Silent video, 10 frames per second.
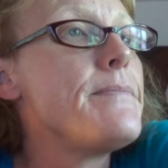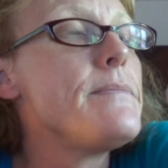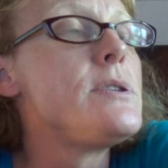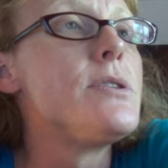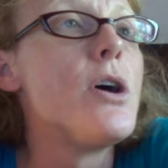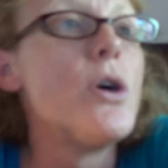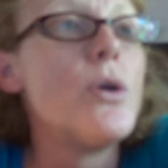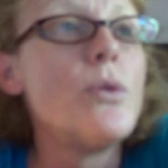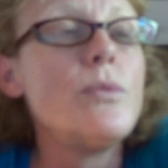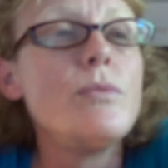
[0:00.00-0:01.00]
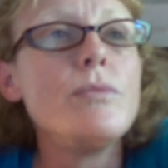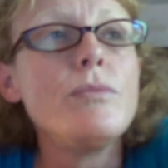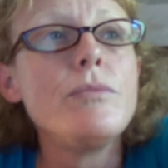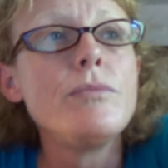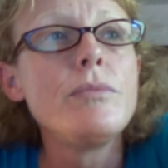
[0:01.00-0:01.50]
So
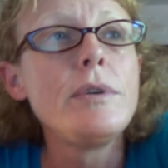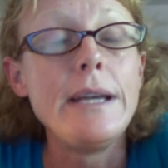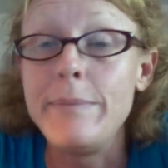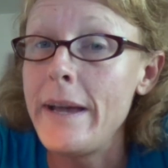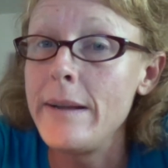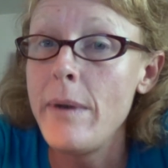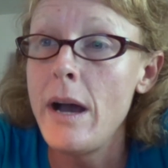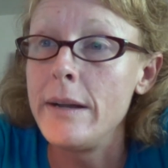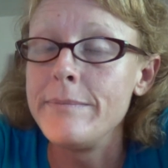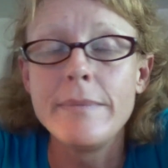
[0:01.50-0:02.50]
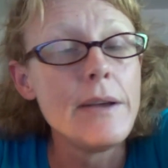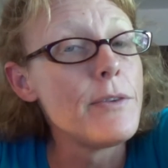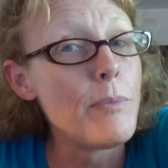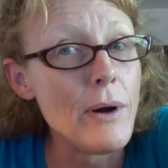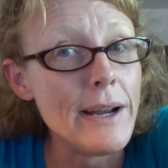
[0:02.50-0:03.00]
keep that in mind. If
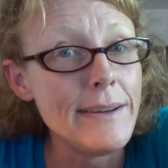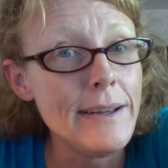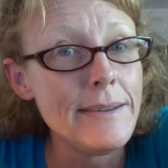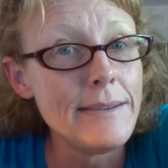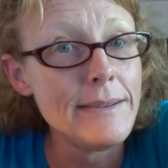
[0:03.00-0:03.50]
you're pregnant